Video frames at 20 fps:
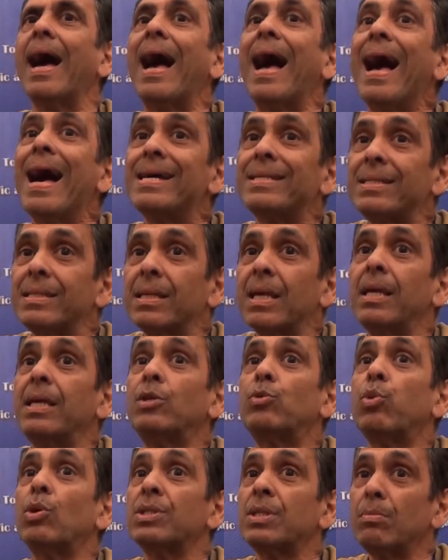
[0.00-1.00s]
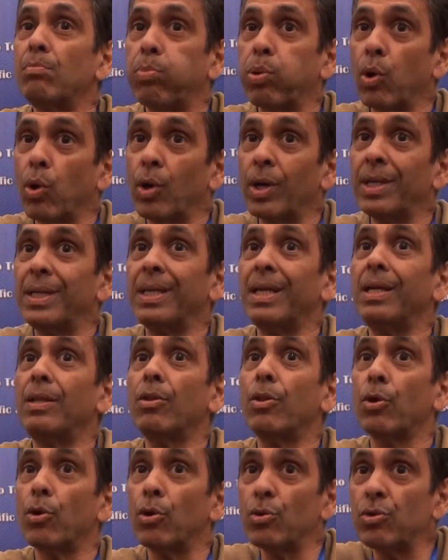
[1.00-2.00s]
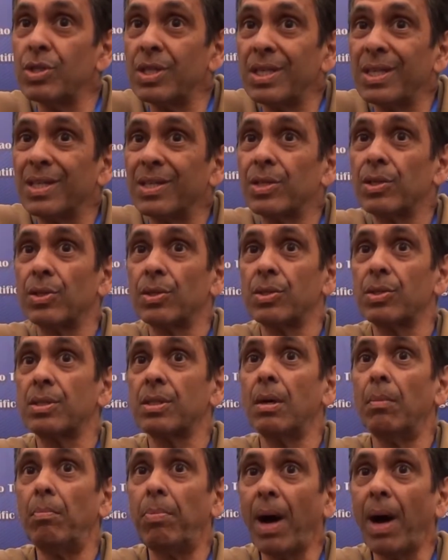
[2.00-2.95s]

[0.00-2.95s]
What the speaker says: as it was employed in those years